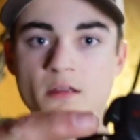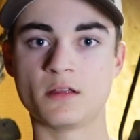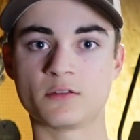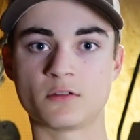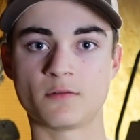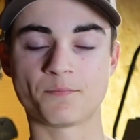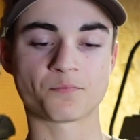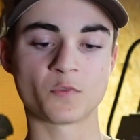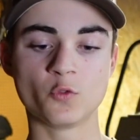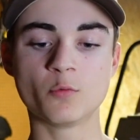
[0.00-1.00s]
So,
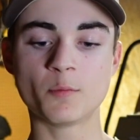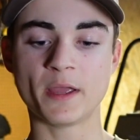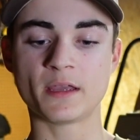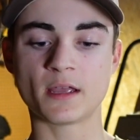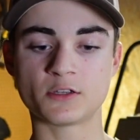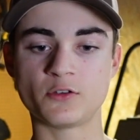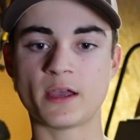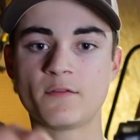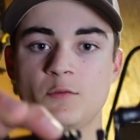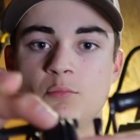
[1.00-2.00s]
normal bait cast you
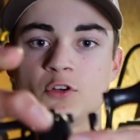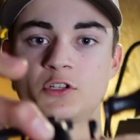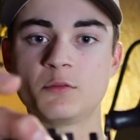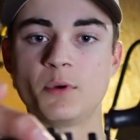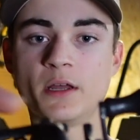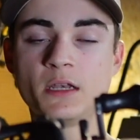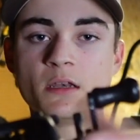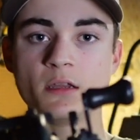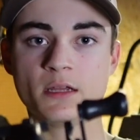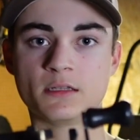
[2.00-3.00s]
have, you push the button,
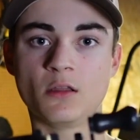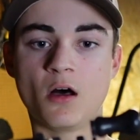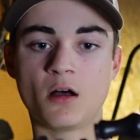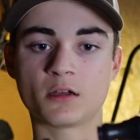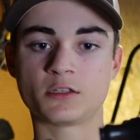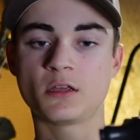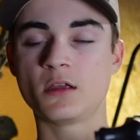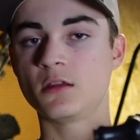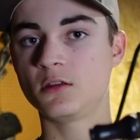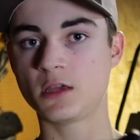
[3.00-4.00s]
it locks,
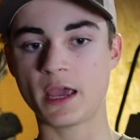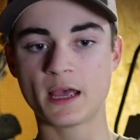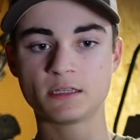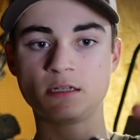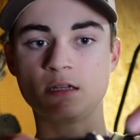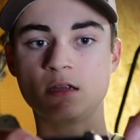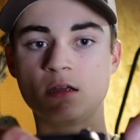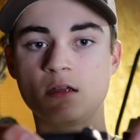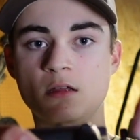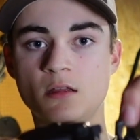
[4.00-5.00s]
you cast it,
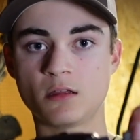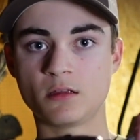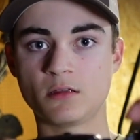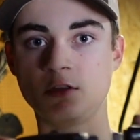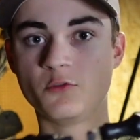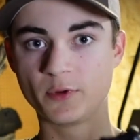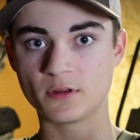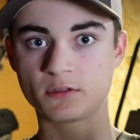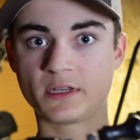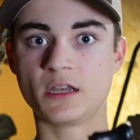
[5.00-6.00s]
you
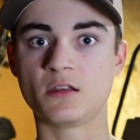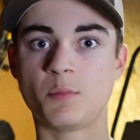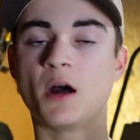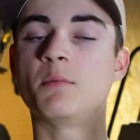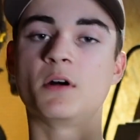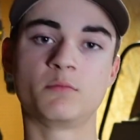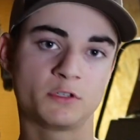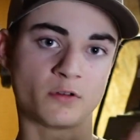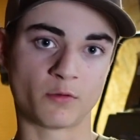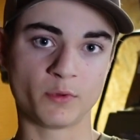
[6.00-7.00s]
reel to get it to pop up to
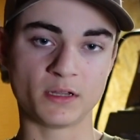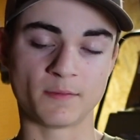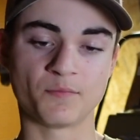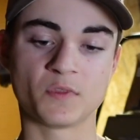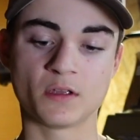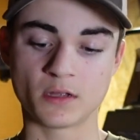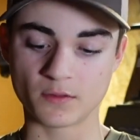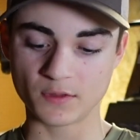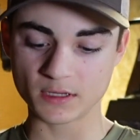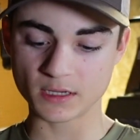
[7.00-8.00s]
start reeling.
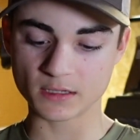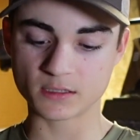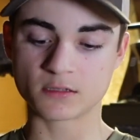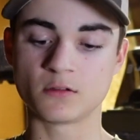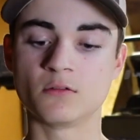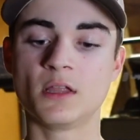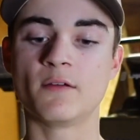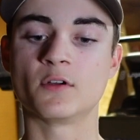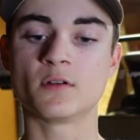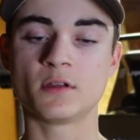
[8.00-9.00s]
This has this little
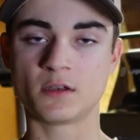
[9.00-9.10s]
lever.